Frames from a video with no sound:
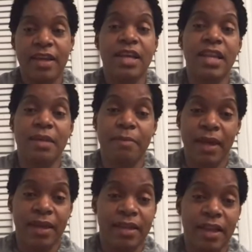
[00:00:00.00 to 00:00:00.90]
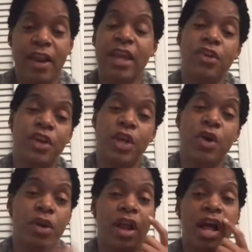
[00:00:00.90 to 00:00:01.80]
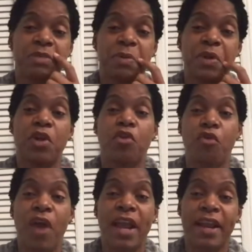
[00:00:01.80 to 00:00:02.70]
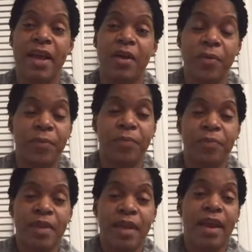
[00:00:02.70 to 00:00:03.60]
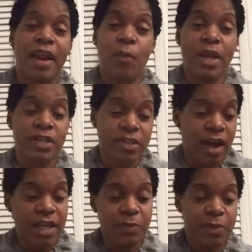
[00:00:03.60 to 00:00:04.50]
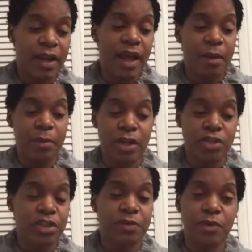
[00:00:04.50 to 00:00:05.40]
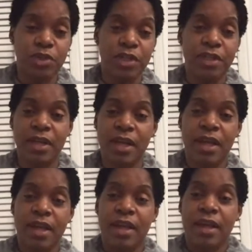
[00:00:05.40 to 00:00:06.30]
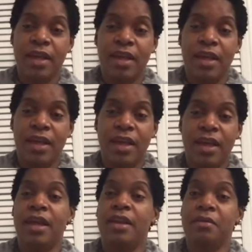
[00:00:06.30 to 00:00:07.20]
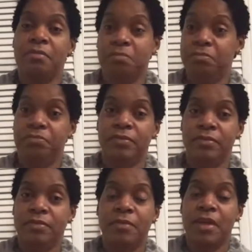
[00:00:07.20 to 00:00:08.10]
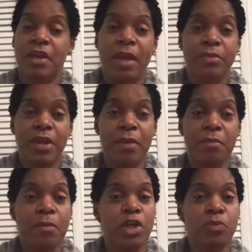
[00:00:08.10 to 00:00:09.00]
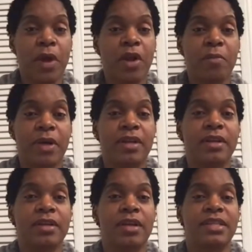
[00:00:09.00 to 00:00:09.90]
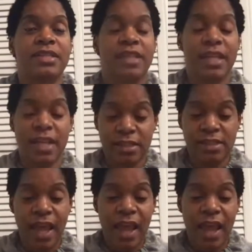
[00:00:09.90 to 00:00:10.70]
anemic. They're like, "You need to go to the hospital right now." And I went to the hospital. I had a blood transfusion, and here I am today, much better. But I say this to